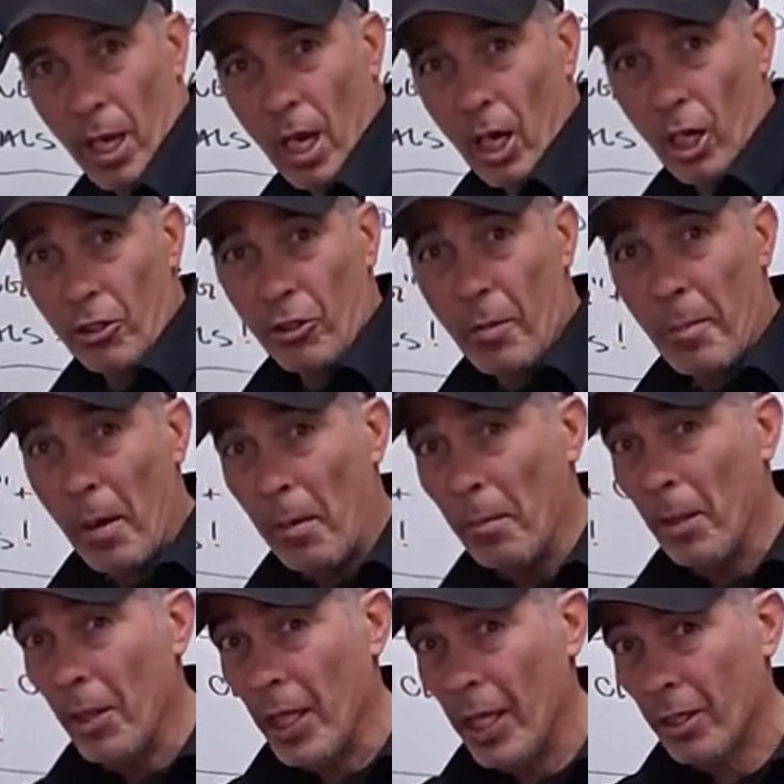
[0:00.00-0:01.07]
Because
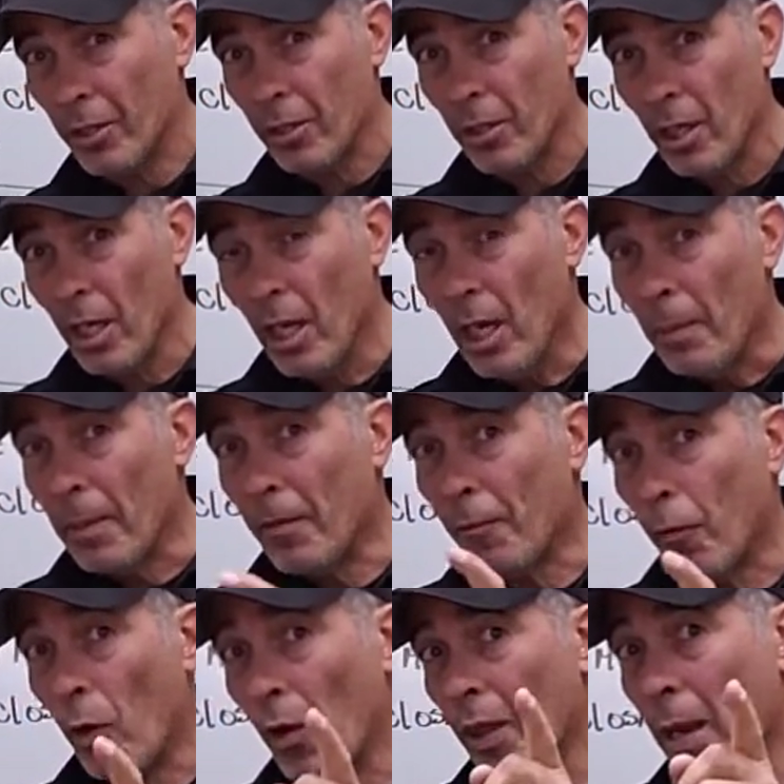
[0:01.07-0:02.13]
remember this,
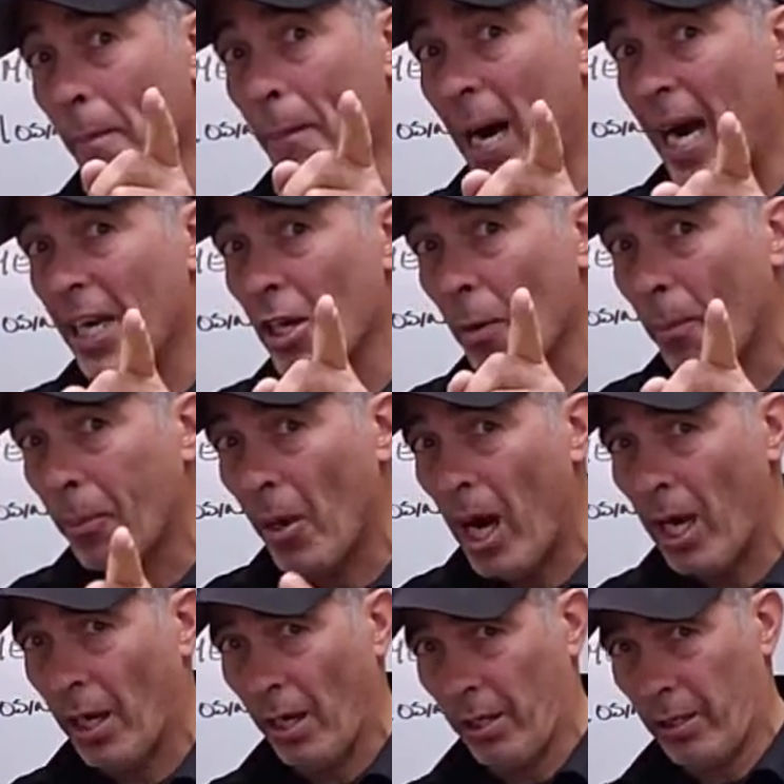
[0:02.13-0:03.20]
before they buy your
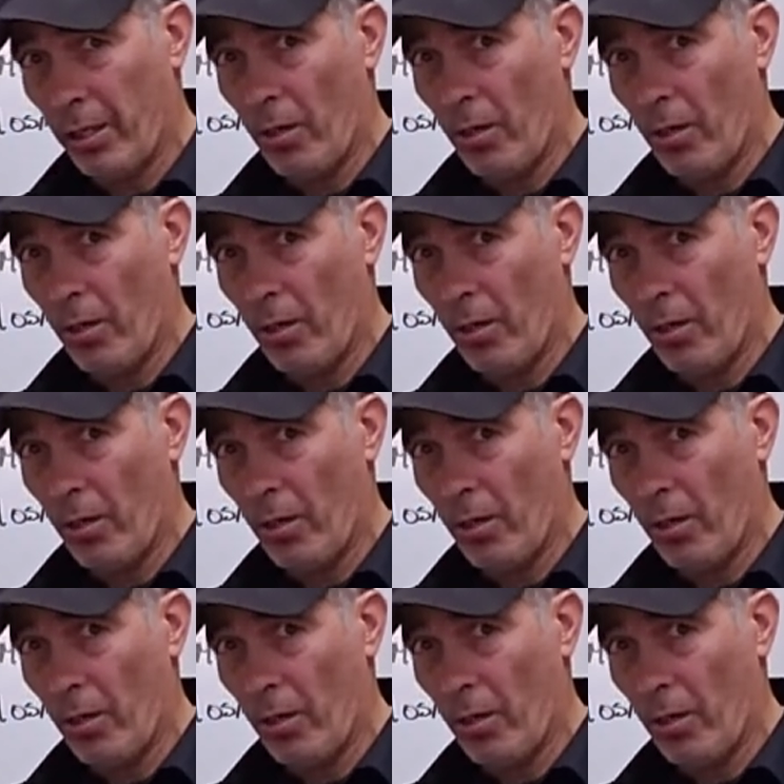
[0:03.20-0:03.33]
product,